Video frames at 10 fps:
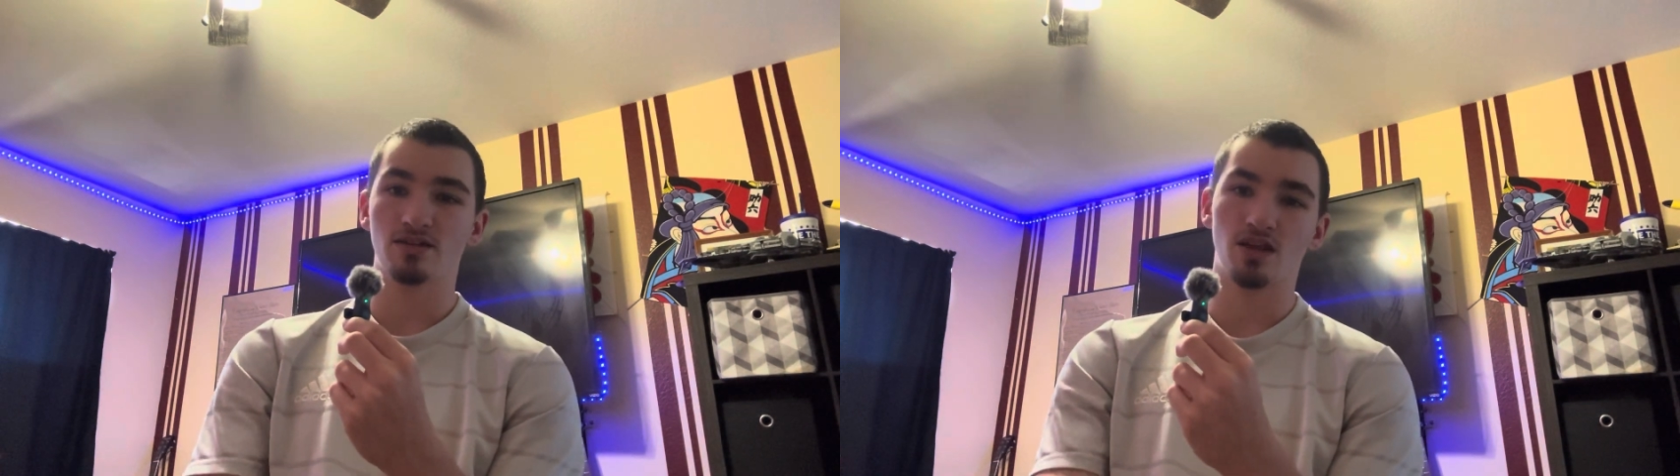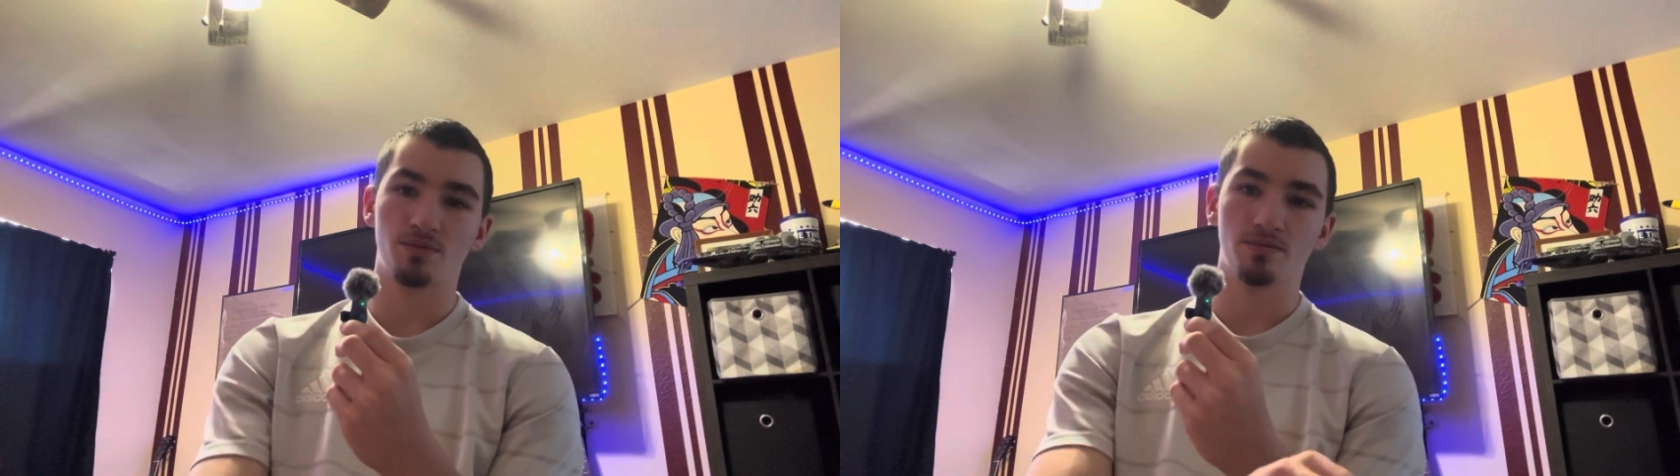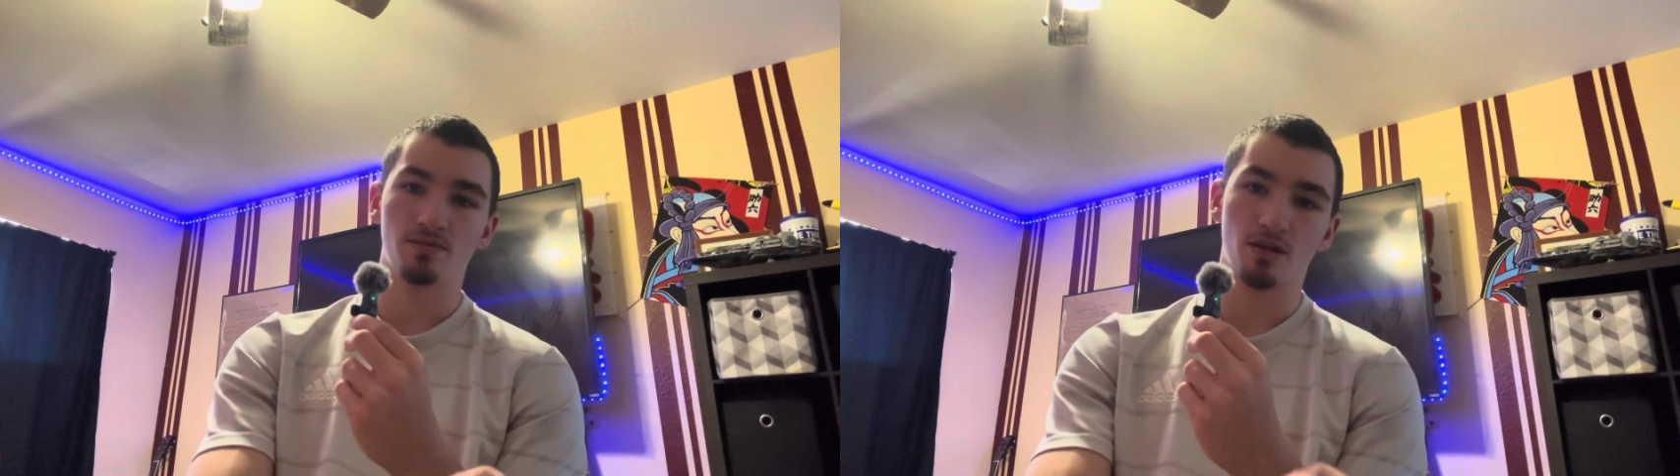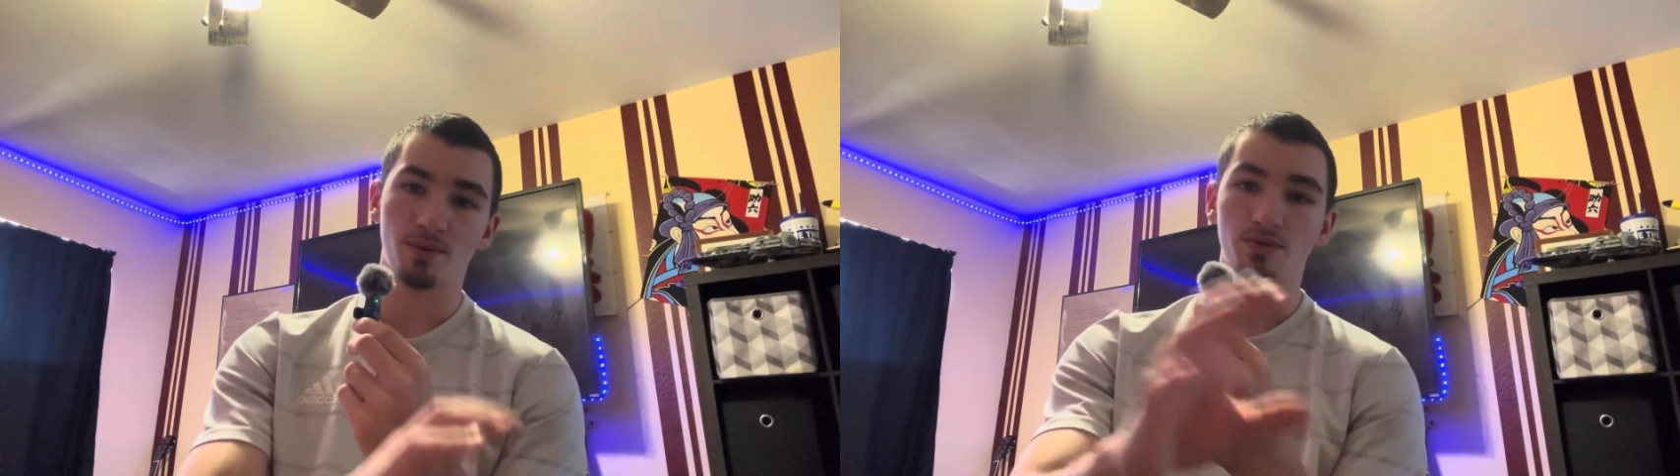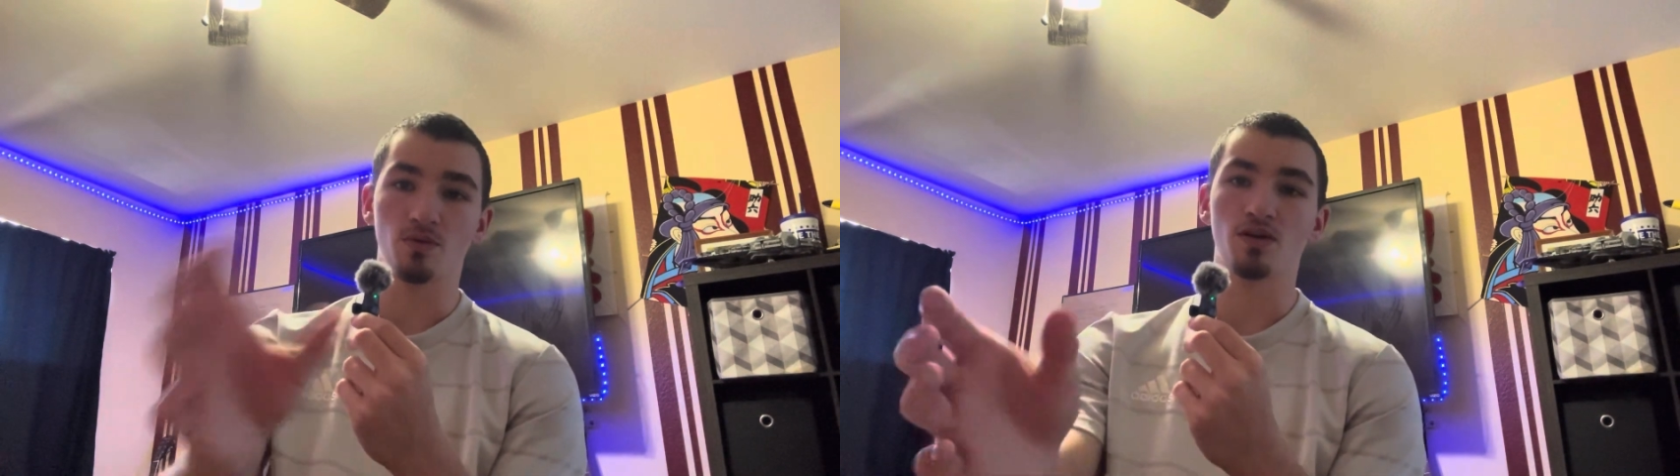A lot of
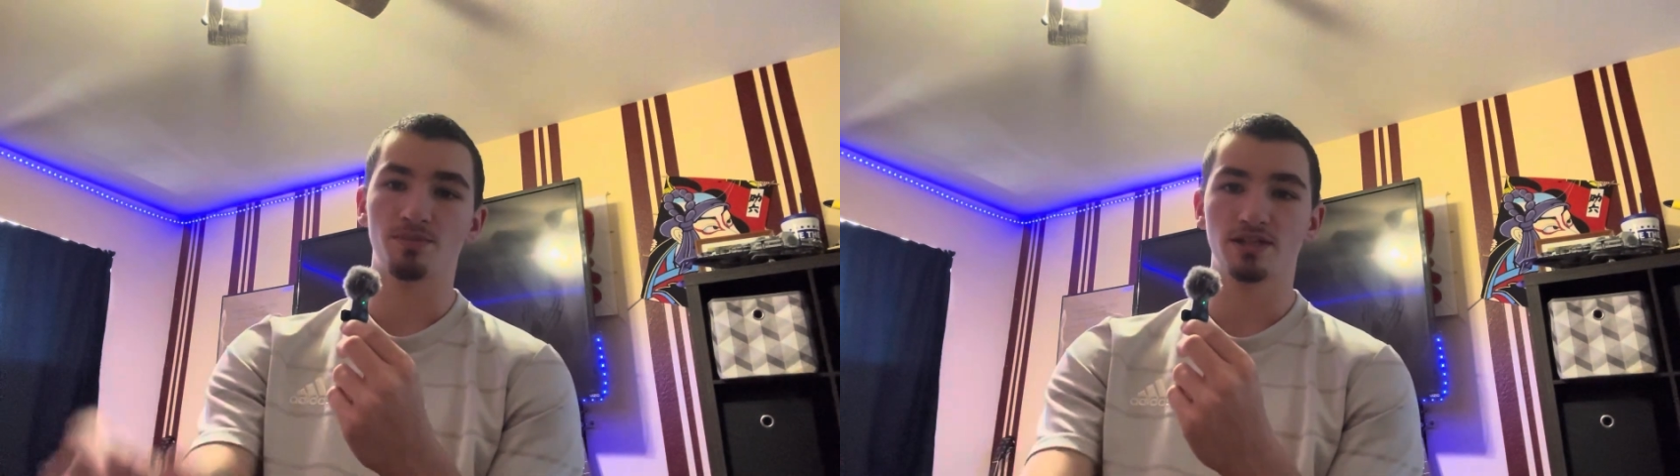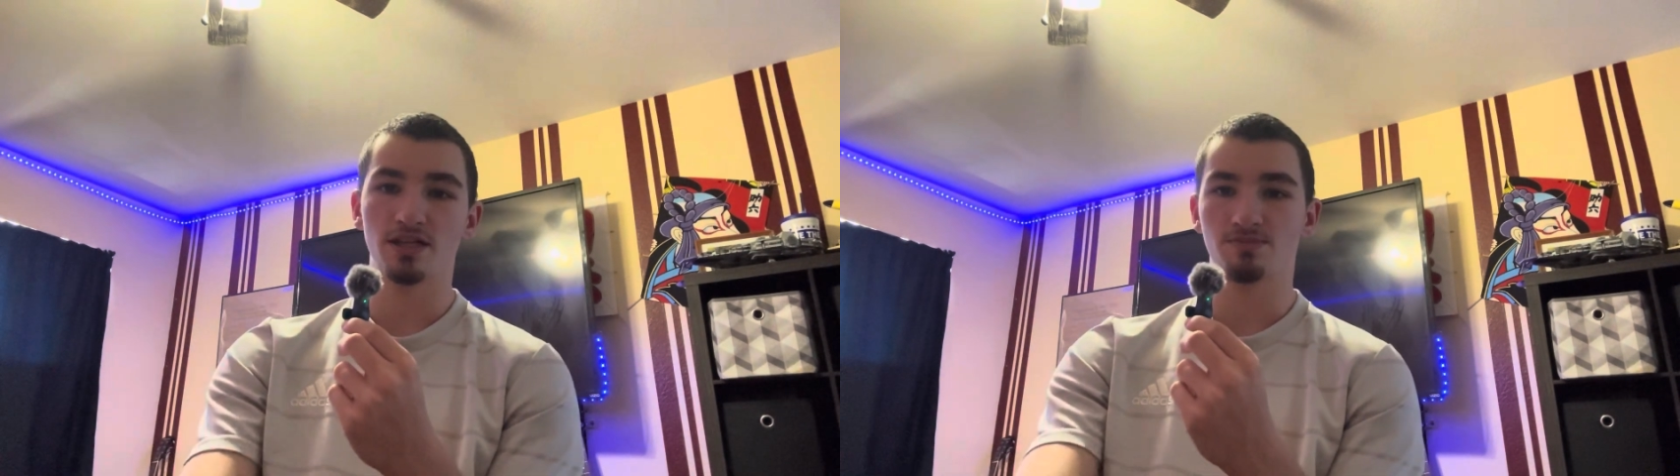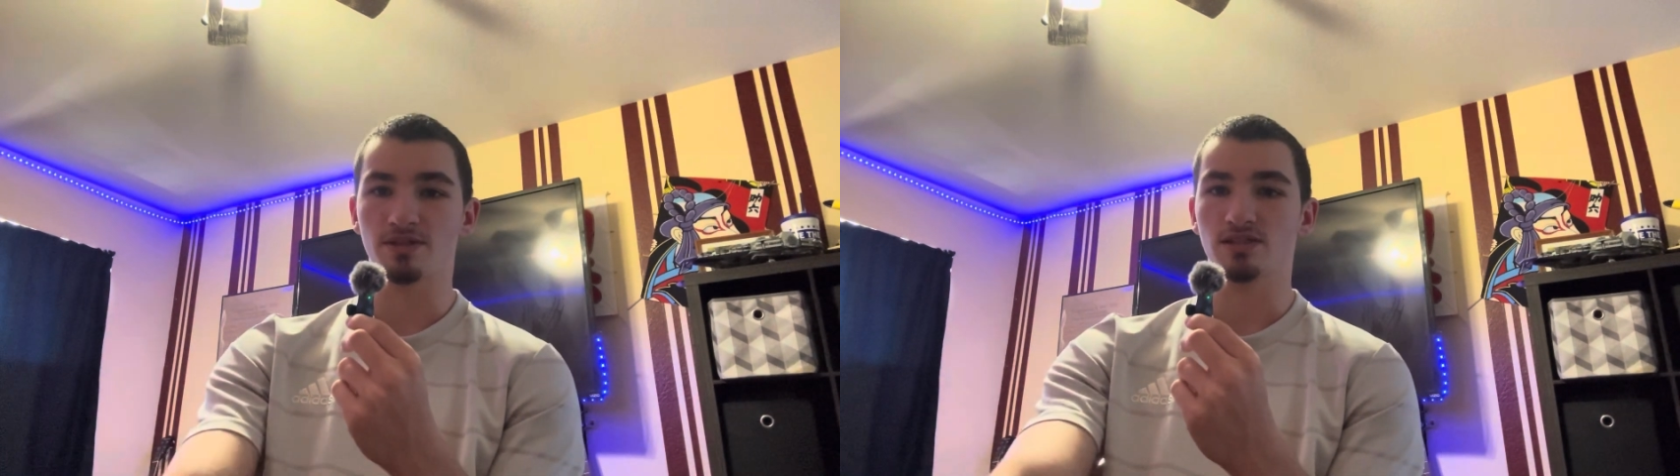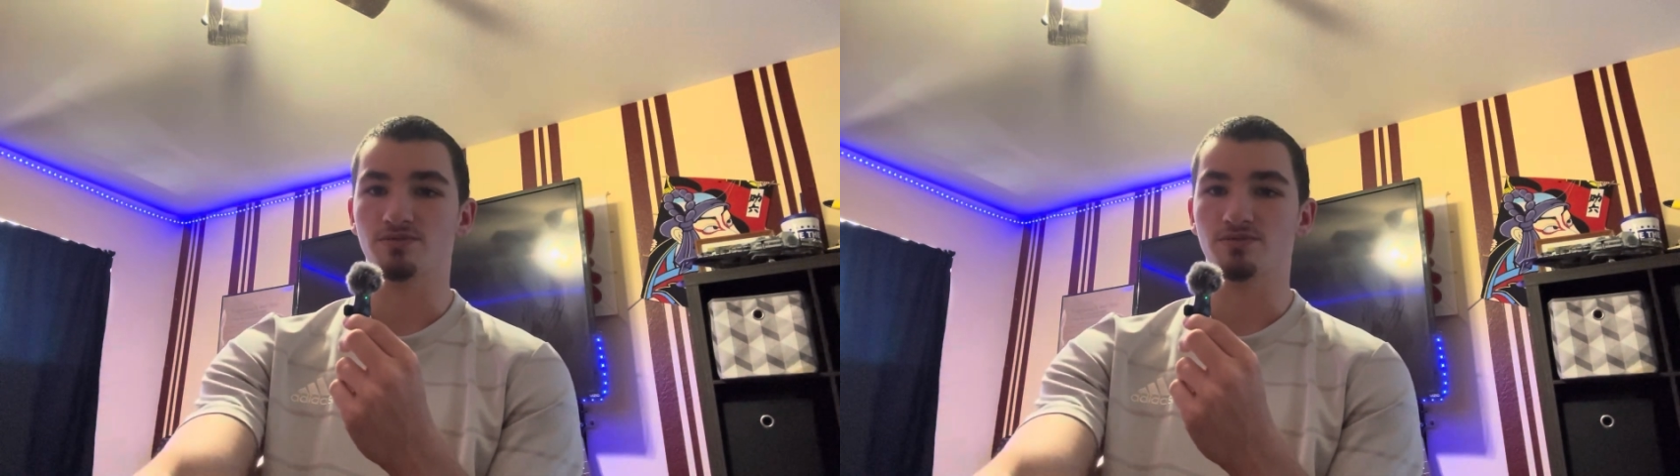people don't want to be science-based